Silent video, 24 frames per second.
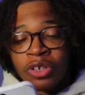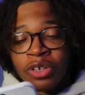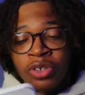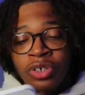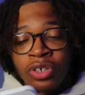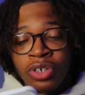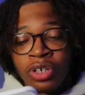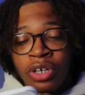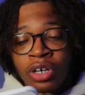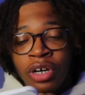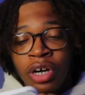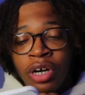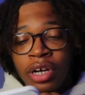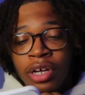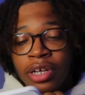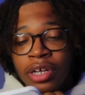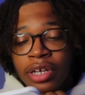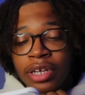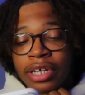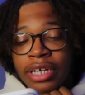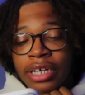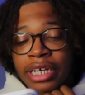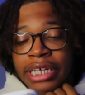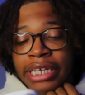y'all.
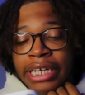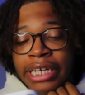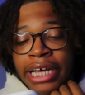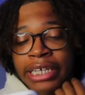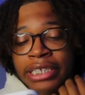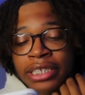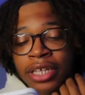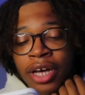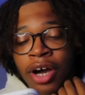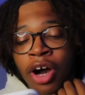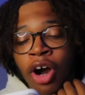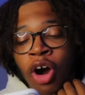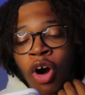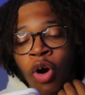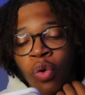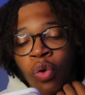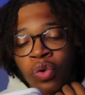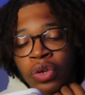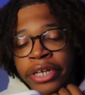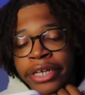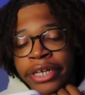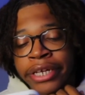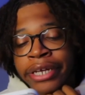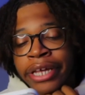That's the
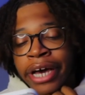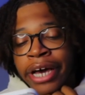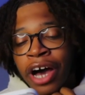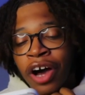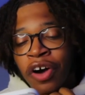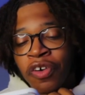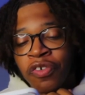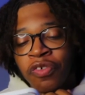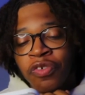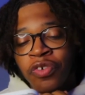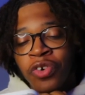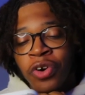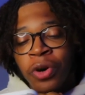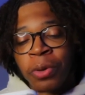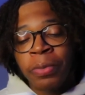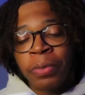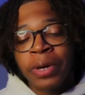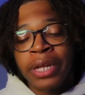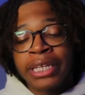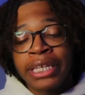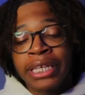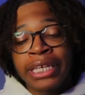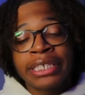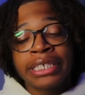only downfall.
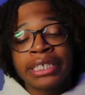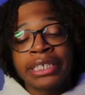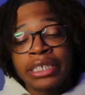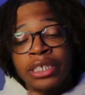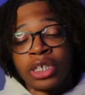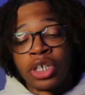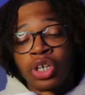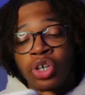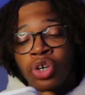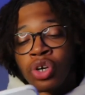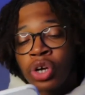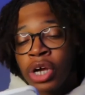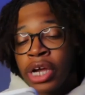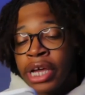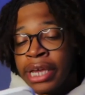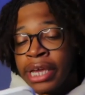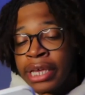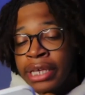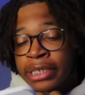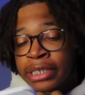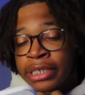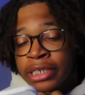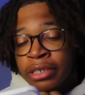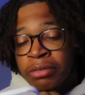But this is a
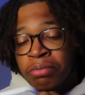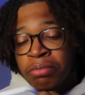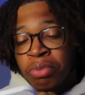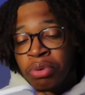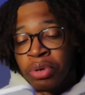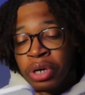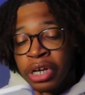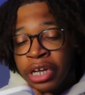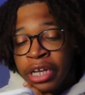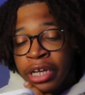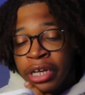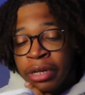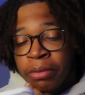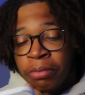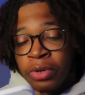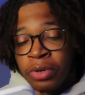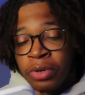crazy brand,